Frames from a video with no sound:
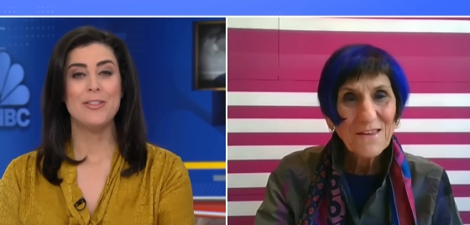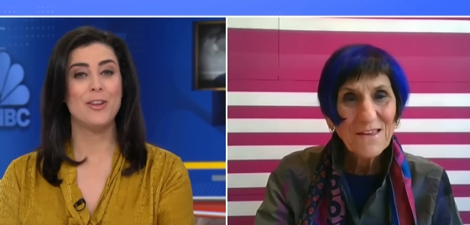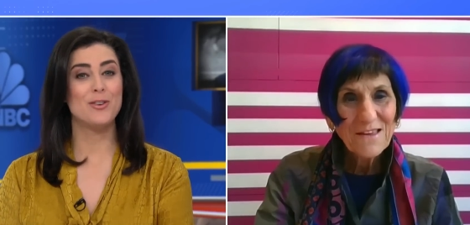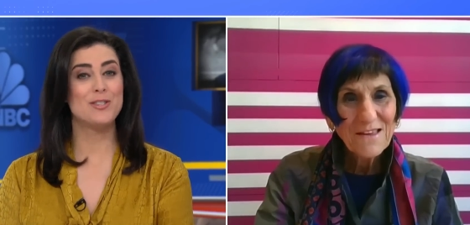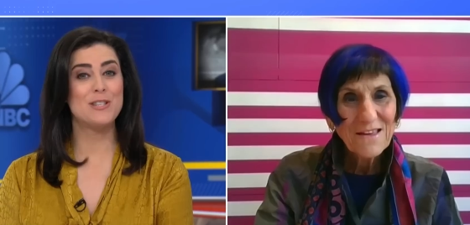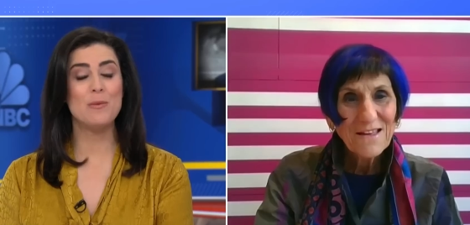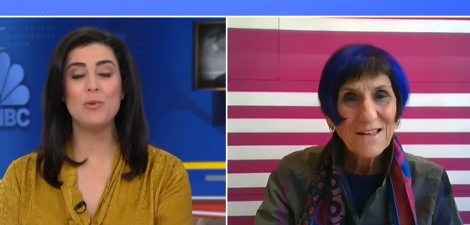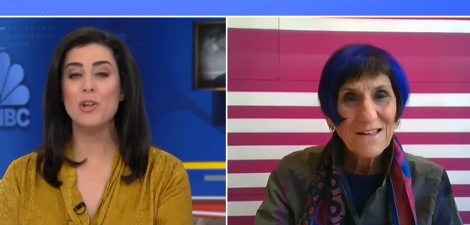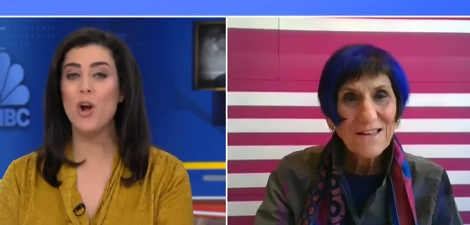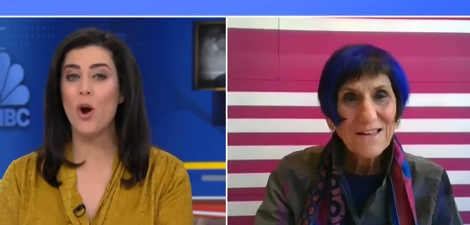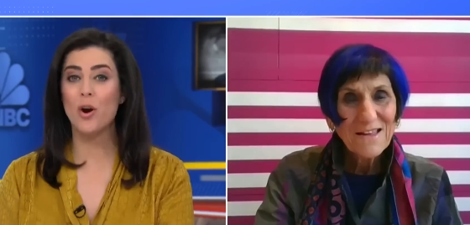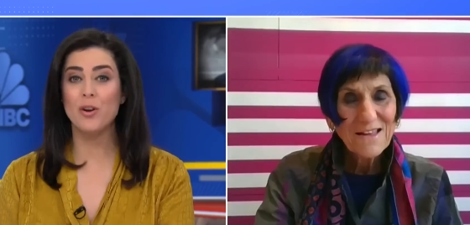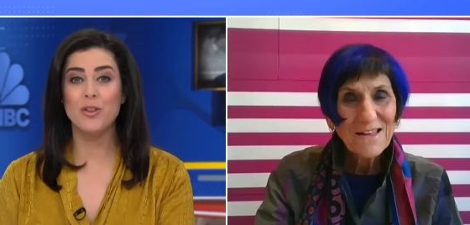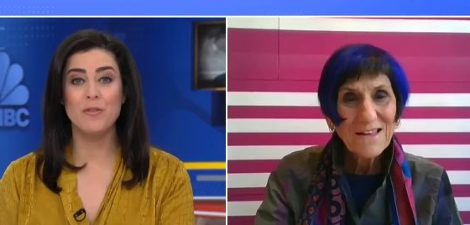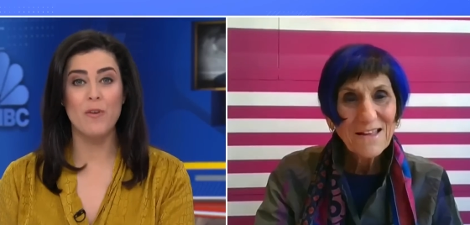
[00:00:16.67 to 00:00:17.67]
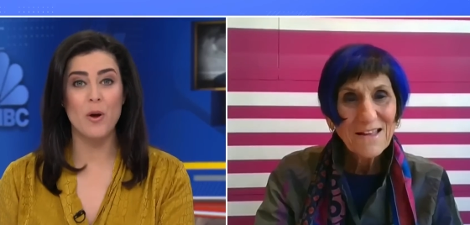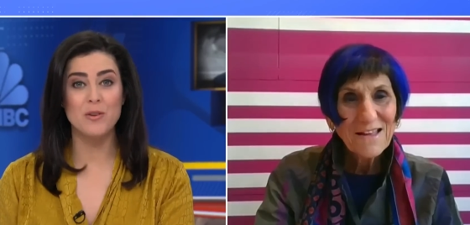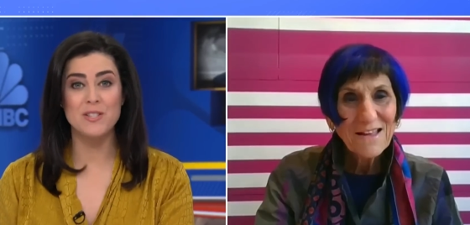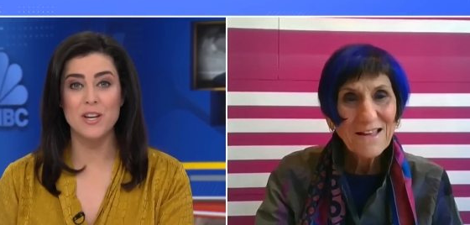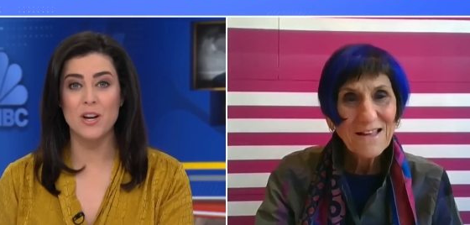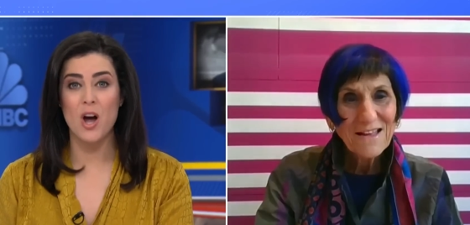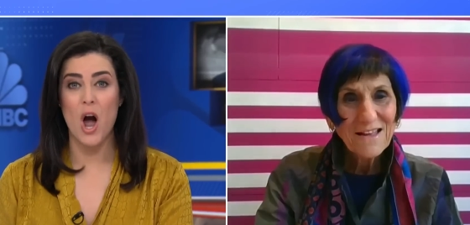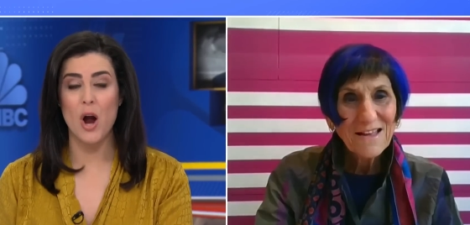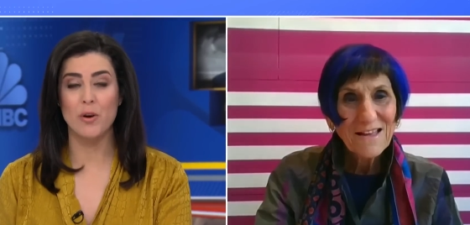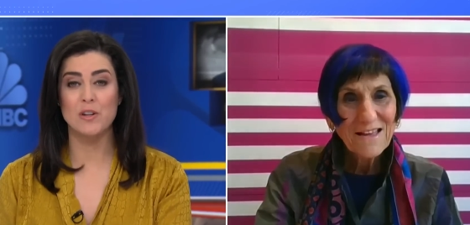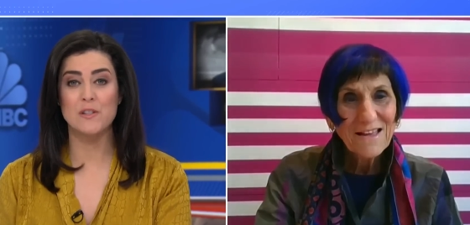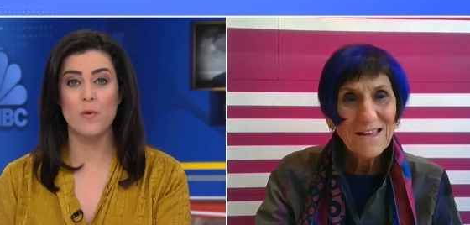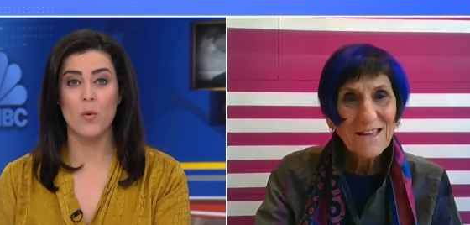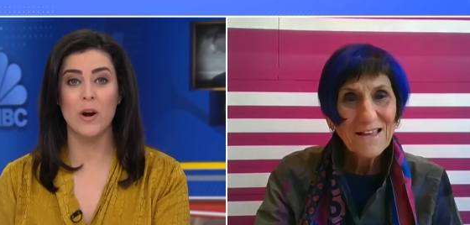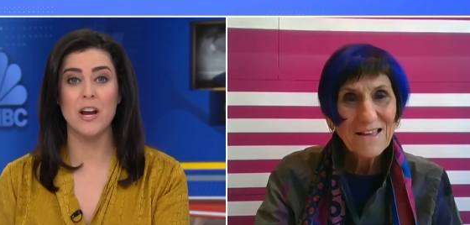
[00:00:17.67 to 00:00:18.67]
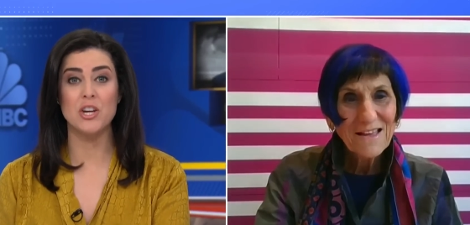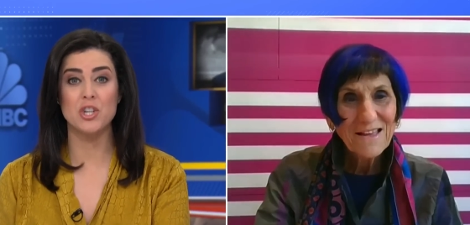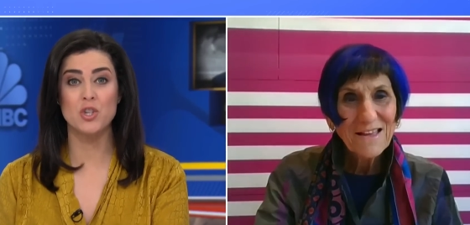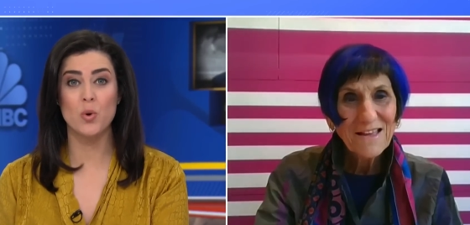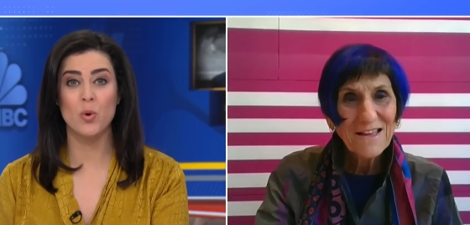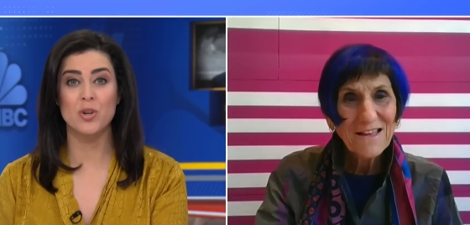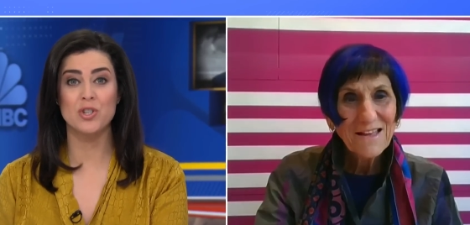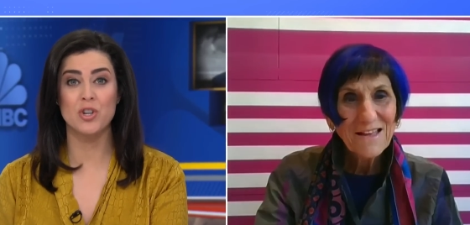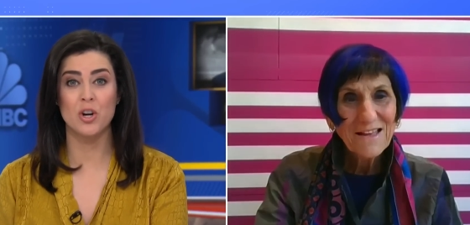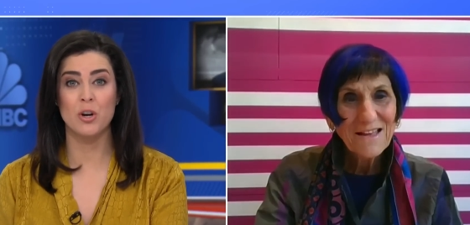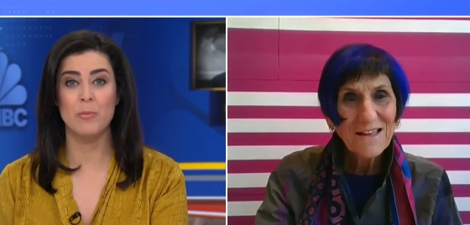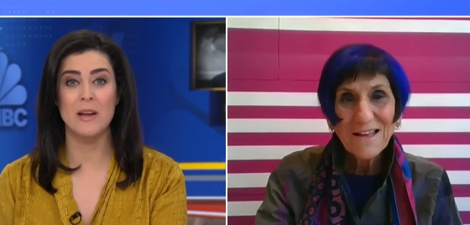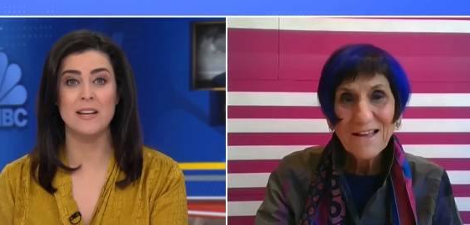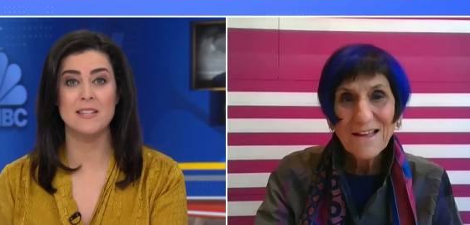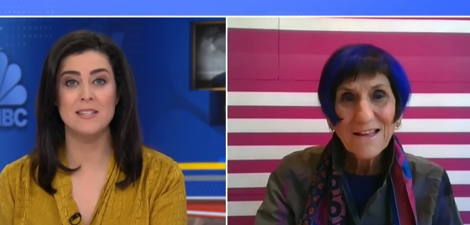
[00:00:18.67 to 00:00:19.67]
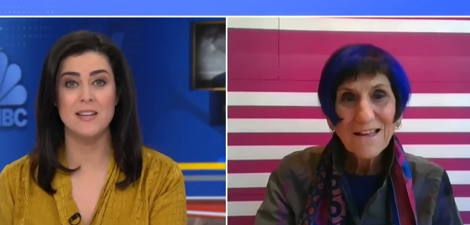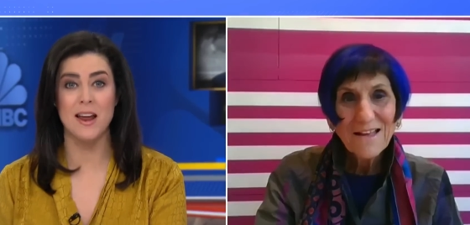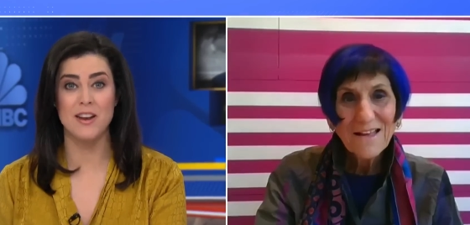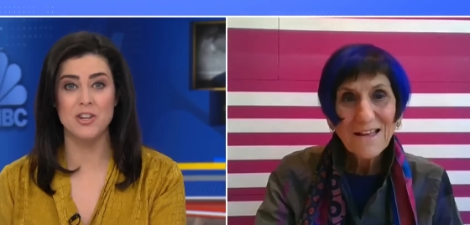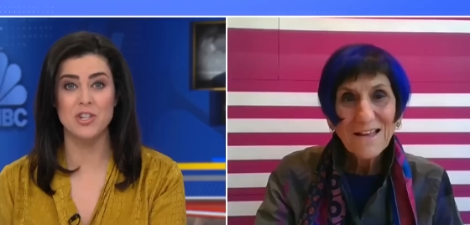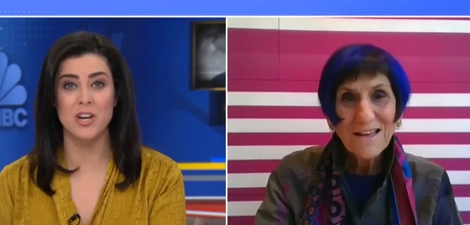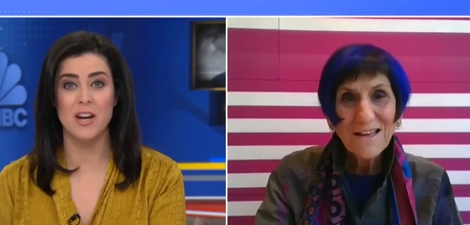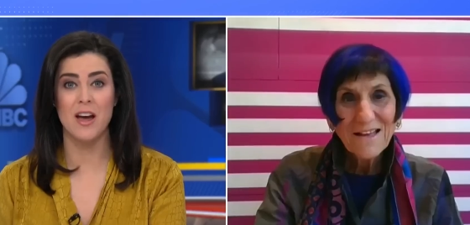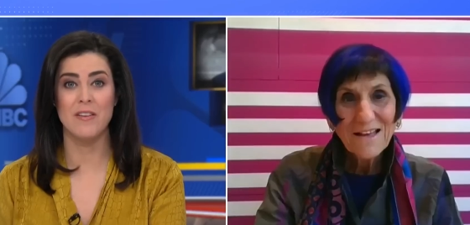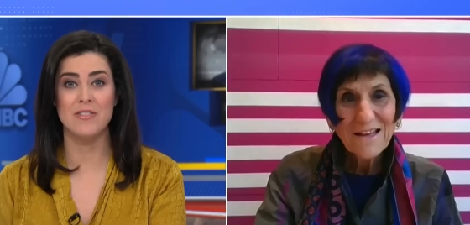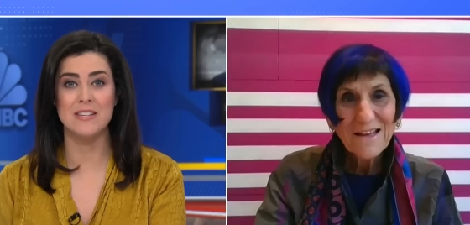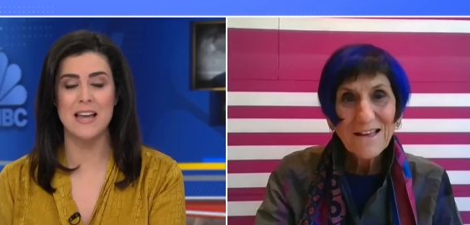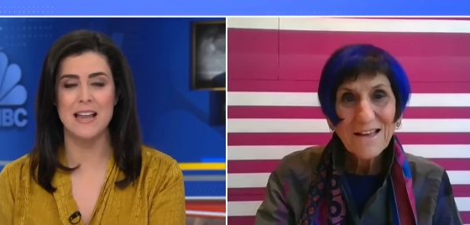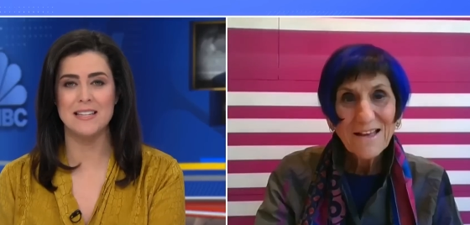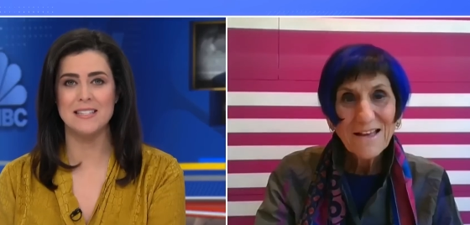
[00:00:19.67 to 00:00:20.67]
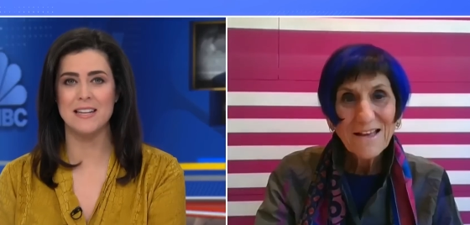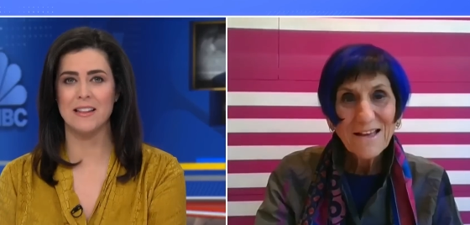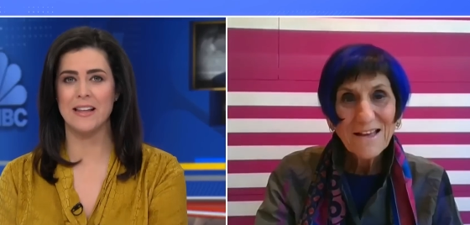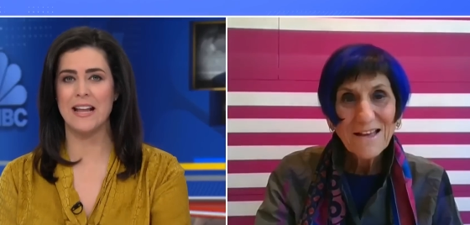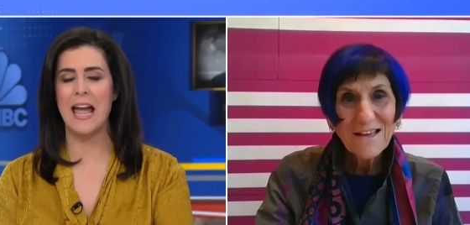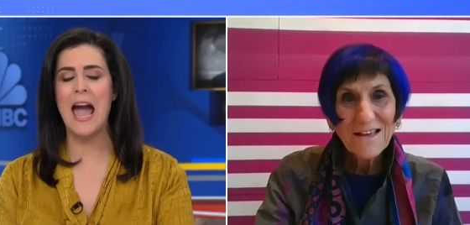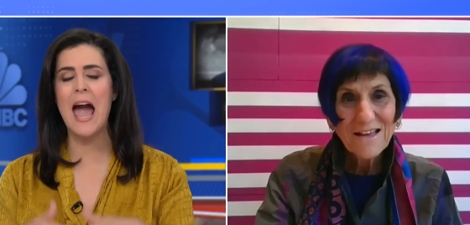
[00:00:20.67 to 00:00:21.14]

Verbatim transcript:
Speaker 1: there simply aren't the votes in Congress for a short-term extension of the debt ceiling.